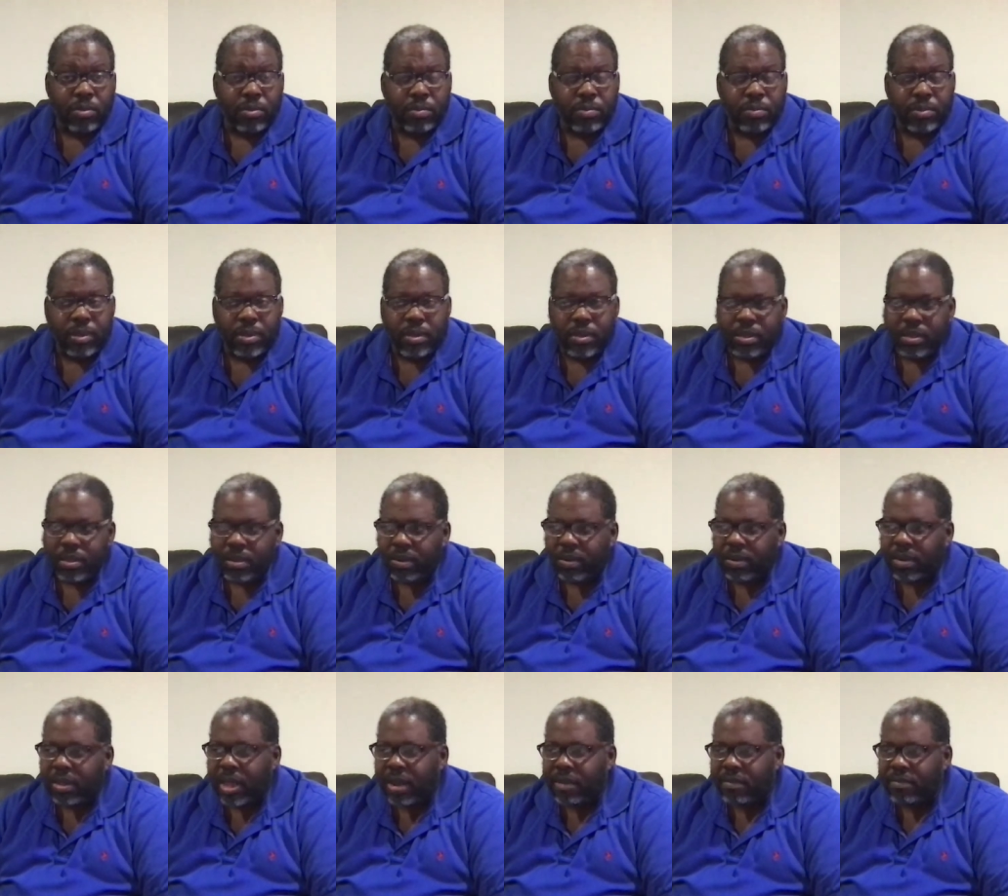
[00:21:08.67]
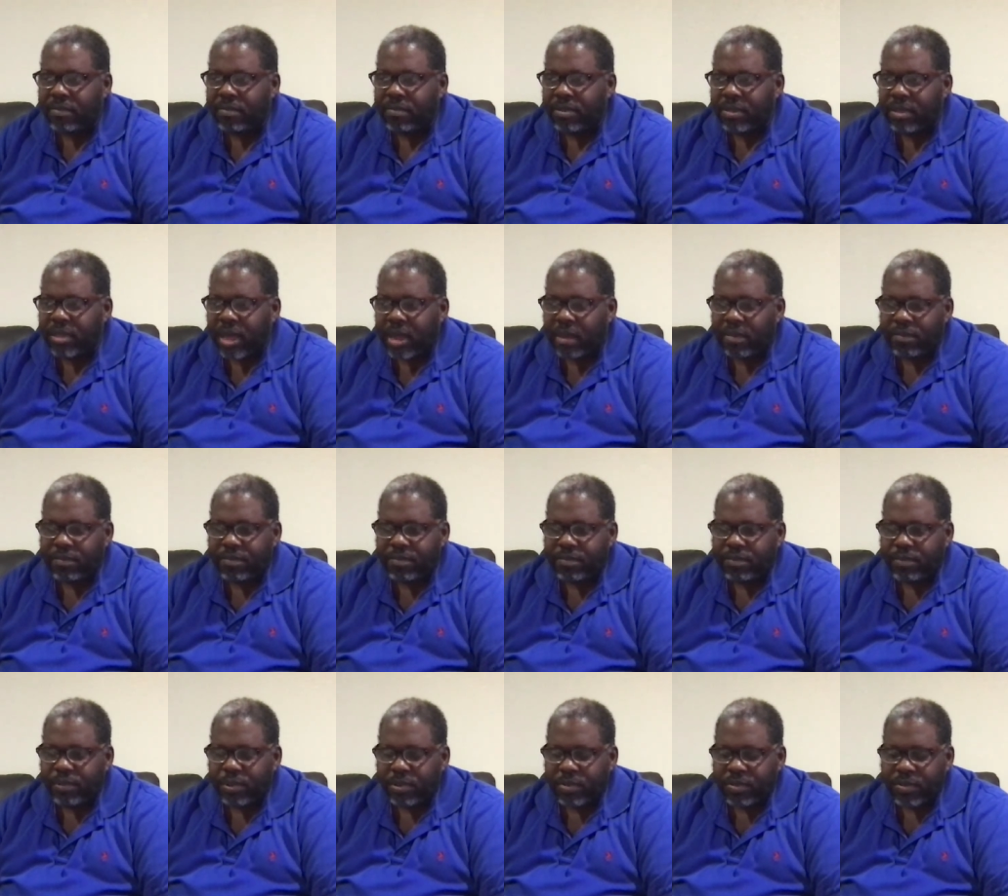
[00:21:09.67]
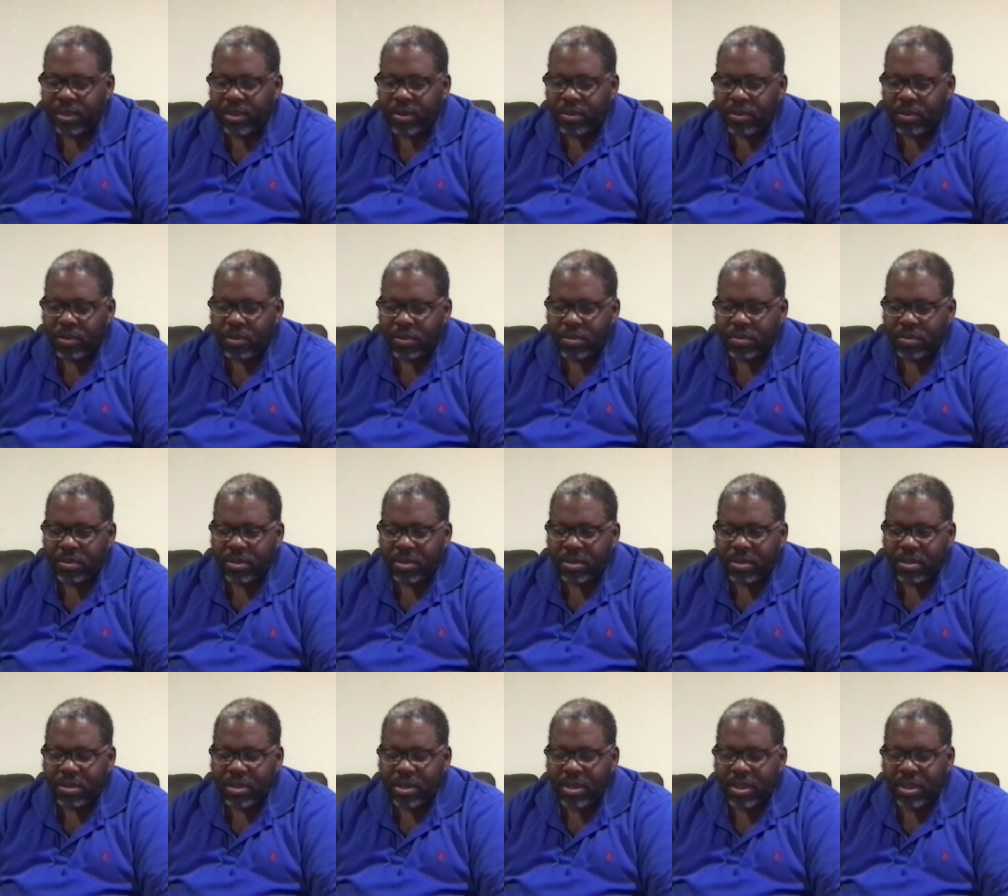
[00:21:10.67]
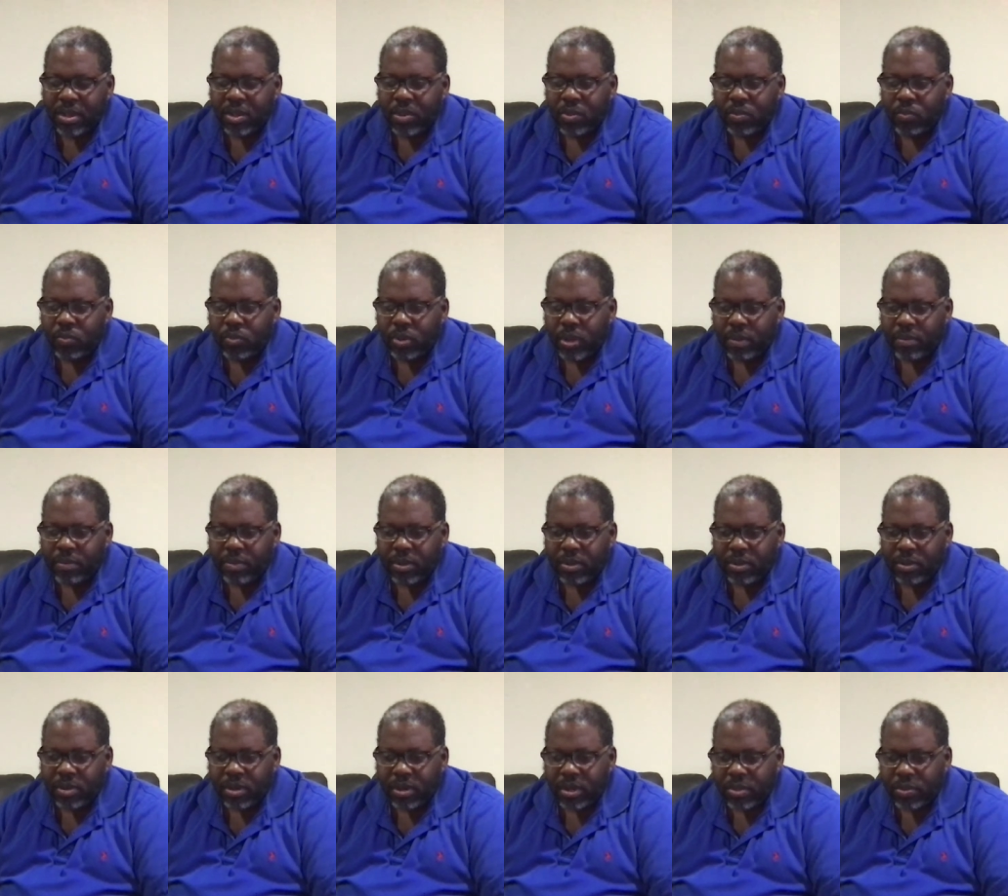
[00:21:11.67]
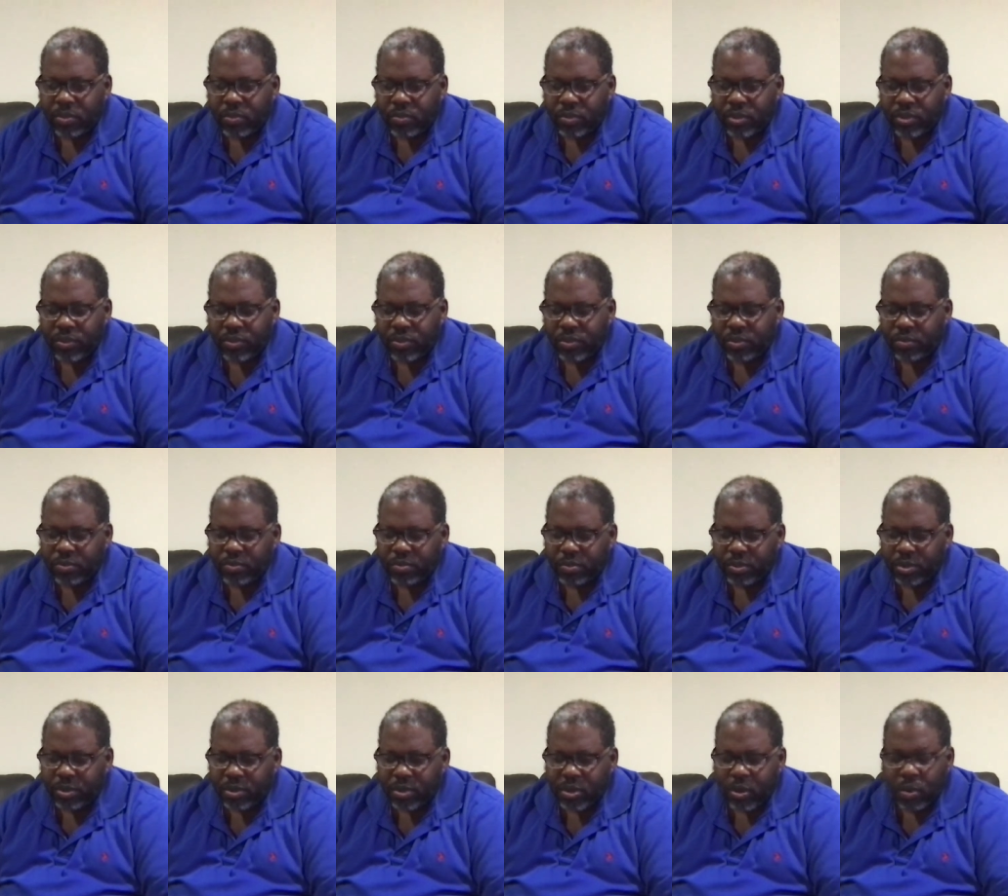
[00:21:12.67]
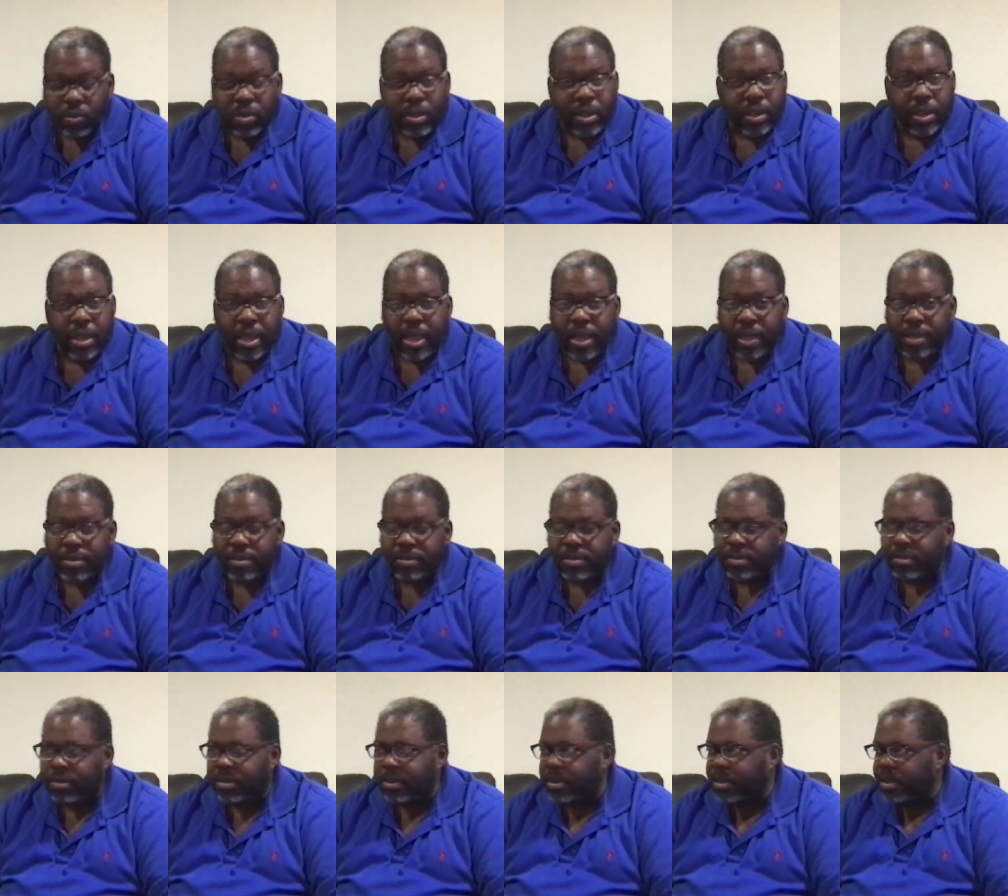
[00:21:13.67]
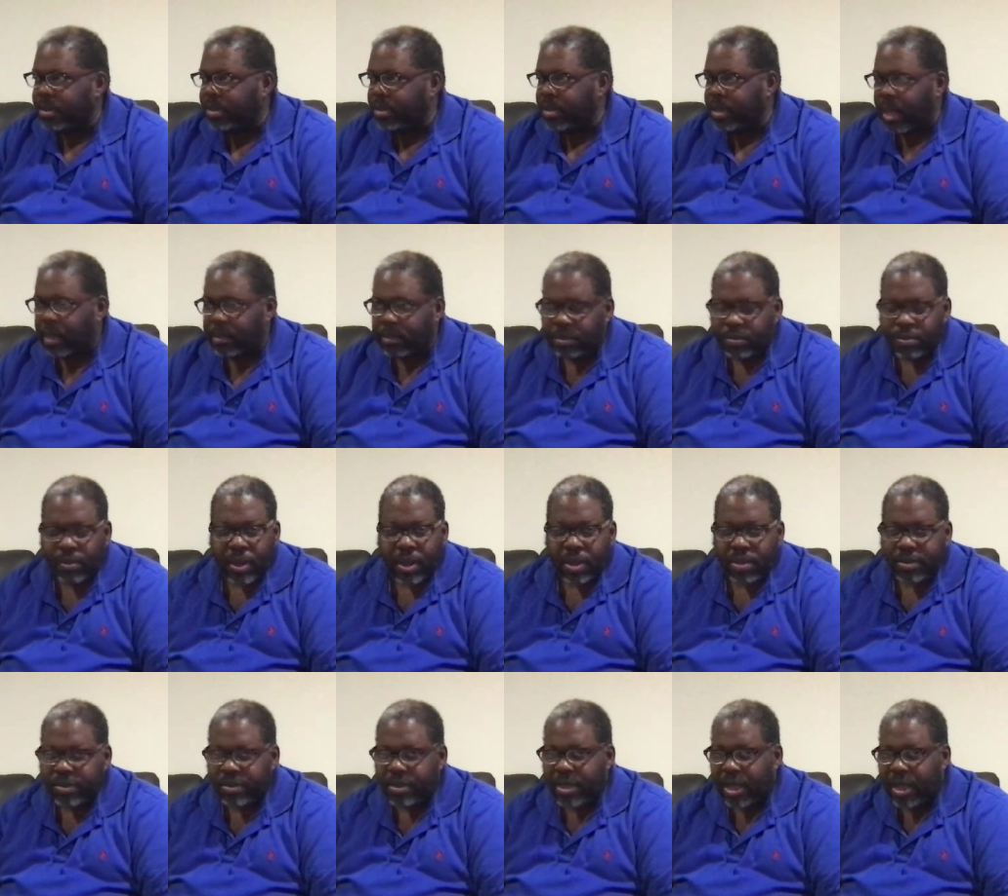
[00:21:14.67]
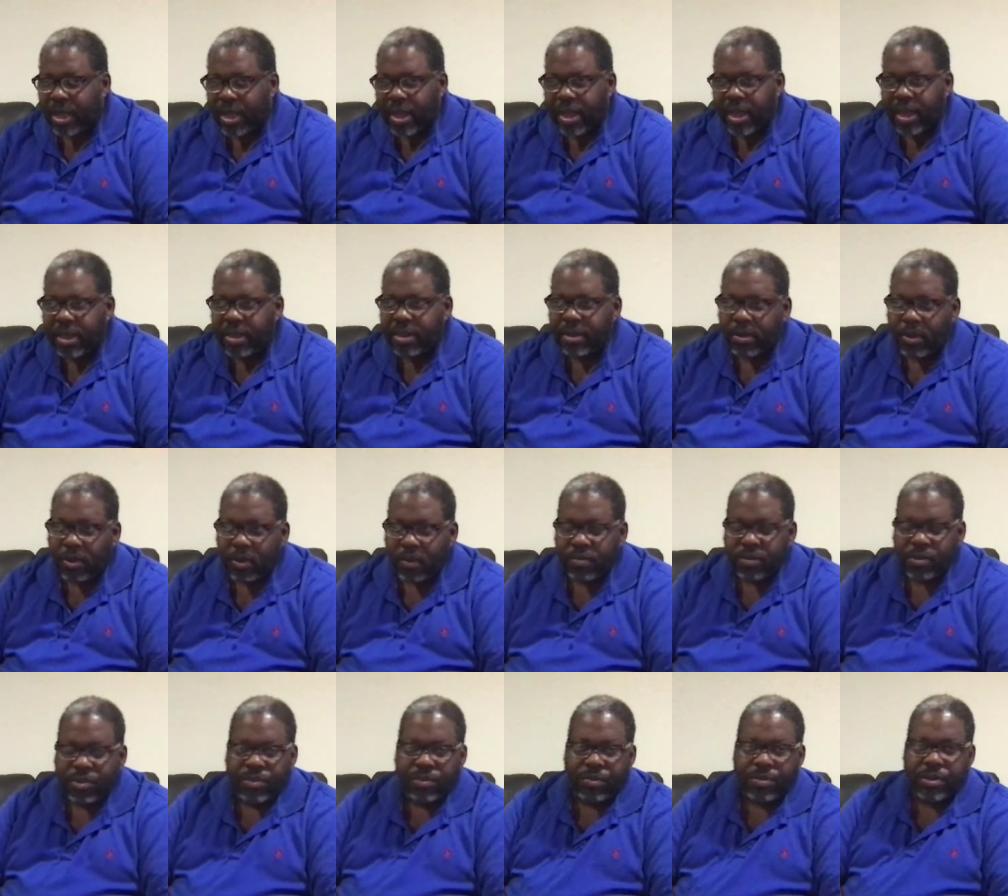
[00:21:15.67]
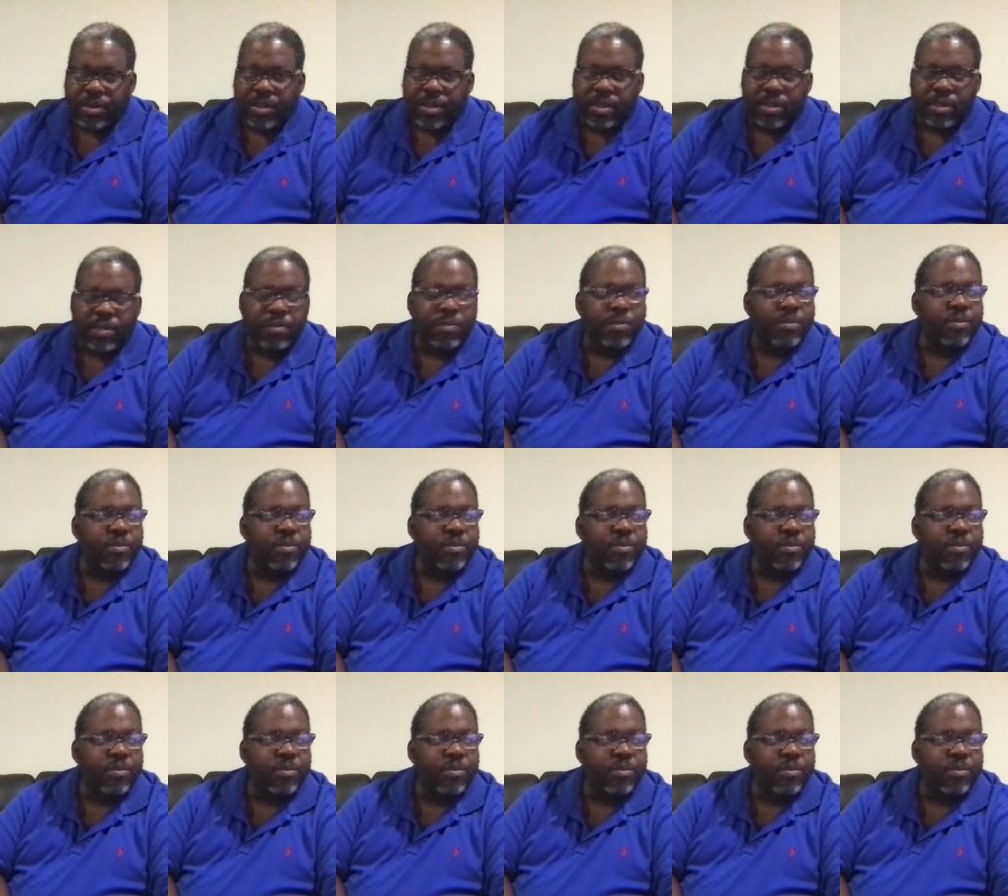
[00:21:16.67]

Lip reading: But there are a lot of books that are old. And when I've been looking at the research between Go Collect, Comic Price Guide, Overstreet,